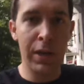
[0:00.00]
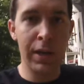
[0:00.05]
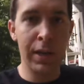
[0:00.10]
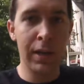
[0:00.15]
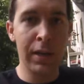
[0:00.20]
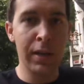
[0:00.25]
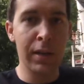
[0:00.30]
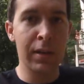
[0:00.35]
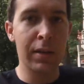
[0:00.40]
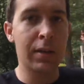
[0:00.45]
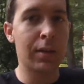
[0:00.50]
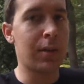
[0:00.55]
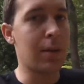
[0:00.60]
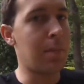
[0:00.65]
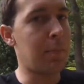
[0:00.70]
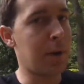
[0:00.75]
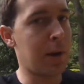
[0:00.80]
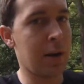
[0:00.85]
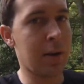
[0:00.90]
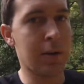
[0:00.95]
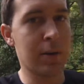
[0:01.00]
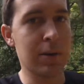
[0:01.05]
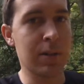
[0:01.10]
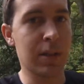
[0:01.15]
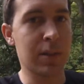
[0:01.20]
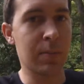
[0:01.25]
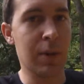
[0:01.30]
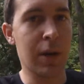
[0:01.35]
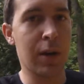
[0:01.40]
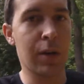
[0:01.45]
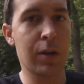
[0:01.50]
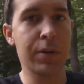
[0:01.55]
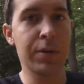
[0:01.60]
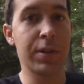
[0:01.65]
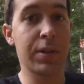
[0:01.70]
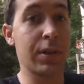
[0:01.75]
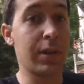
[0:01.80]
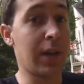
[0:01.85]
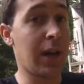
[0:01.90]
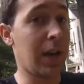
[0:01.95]
in it, the better it smells.
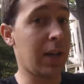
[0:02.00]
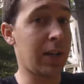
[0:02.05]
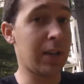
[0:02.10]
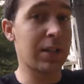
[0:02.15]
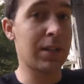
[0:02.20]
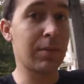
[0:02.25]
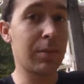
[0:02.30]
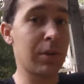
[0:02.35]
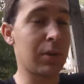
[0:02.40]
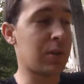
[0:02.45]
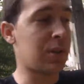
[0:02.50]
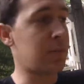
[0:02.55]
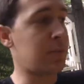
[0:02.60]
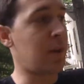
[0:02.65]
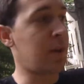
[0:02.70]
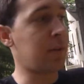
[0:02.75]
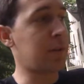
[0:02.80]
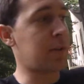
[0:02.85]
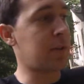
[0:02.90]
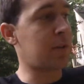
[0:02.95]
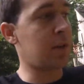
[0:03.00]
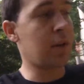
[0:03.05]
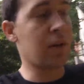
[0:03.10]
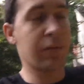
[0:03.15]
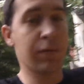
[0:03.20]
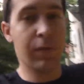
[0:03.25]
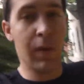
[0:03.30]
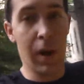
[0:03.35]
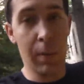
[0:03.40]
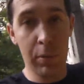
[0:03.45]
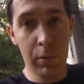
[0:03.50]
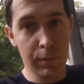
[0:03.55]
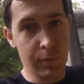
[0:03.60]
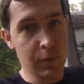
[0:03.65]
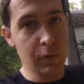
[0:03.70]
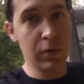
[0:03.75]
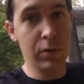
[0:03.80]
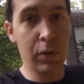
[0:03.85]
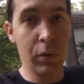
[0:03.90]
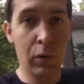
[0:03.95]
You got to get some good smelling stuff. I
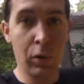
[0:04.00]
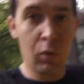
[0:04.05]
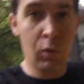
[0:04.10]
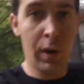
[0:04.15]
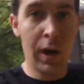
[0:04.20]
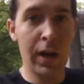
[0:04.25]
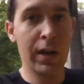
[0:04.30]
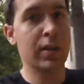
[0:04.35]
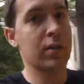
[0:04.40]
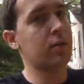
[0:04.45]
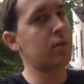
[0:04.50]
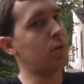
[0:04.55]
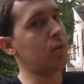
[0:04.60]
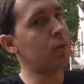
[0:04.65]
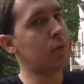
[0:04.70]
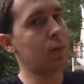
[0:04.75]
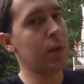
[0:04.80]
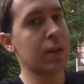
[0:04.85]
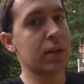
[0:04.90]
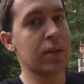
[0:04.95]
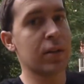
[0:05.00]
prefer turtle wax. Turtle wax